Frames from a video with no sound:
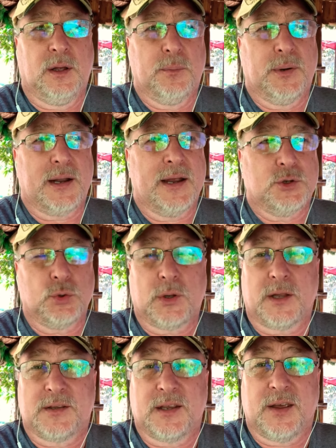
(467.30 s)
But I do
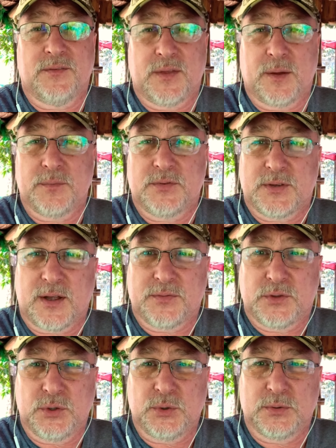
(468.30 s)
like to give them stuff
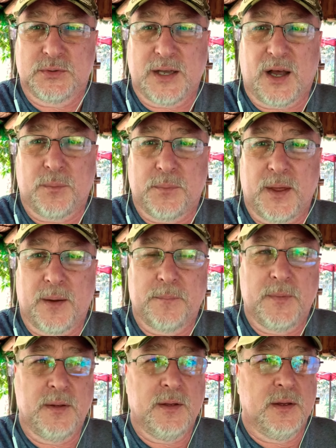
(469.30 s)
too to help them,
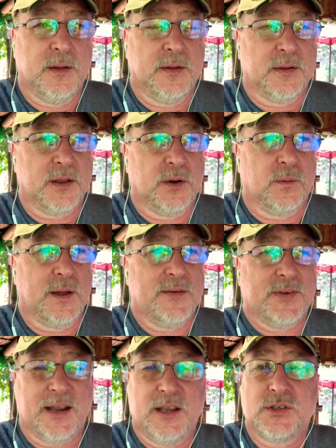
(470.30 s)
you know, have
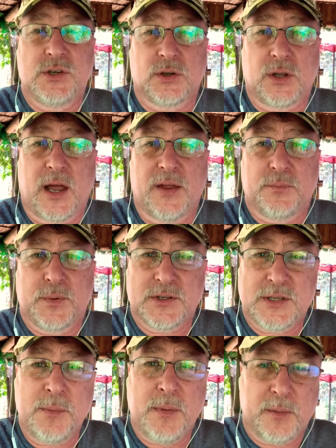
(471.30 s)
an easier life because
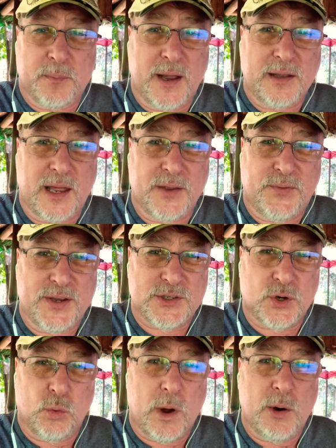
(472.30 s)
they make my life
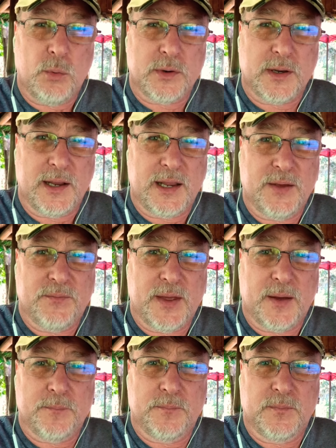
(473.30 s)
easier. Why wouldn't I give
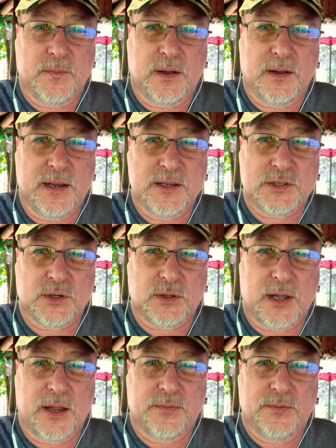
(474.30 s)
them an easier
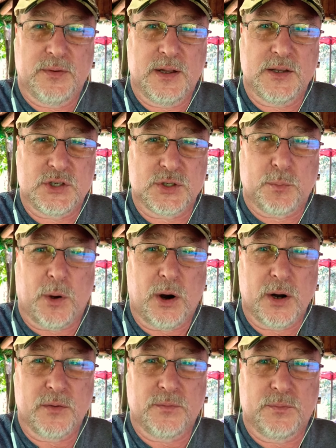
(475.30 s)
life? It's just
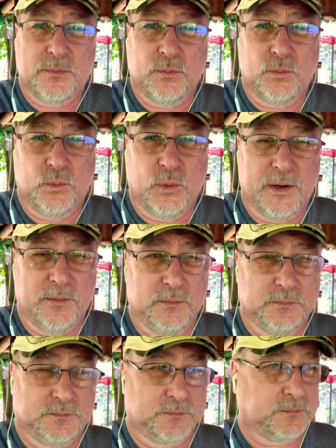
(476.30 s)
part of what
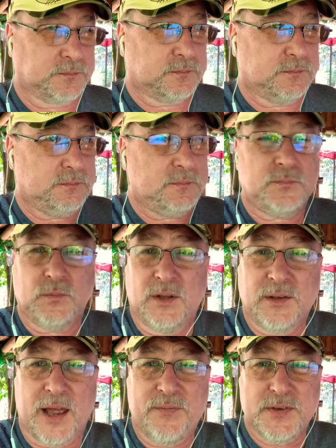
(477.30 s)

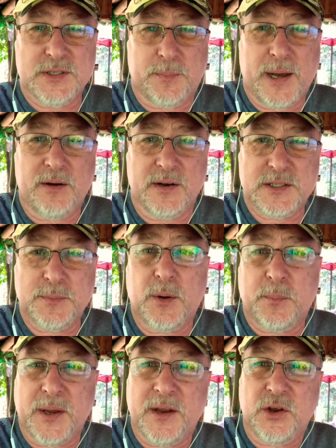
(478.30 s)
life is about. It's
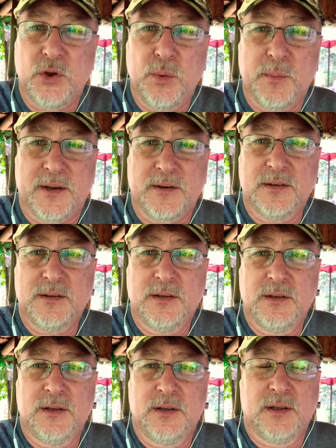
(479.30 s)
about being human,
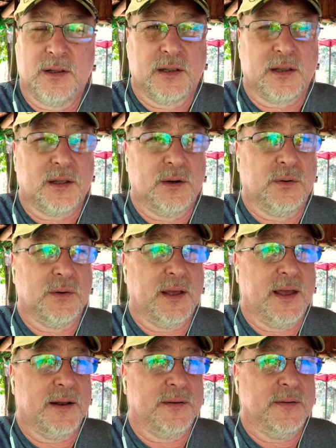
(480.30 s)
you know.
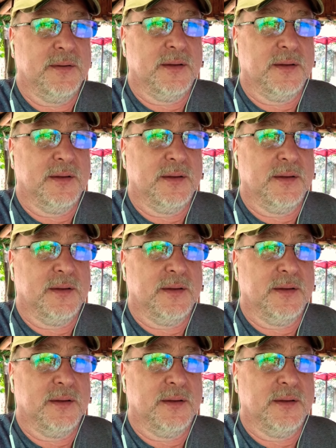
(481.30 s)
And